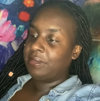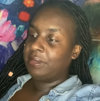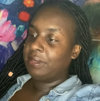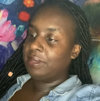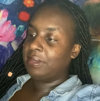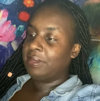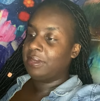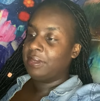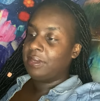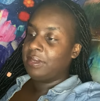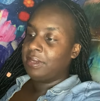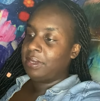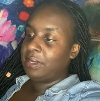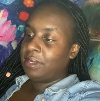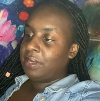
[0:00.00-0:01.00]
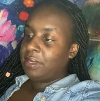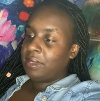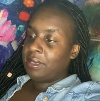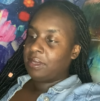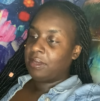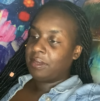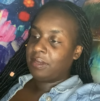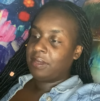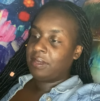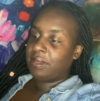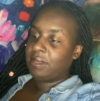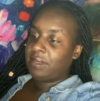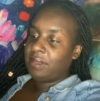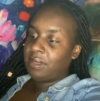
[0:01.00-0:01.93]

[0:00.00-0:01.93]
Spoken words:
(silence)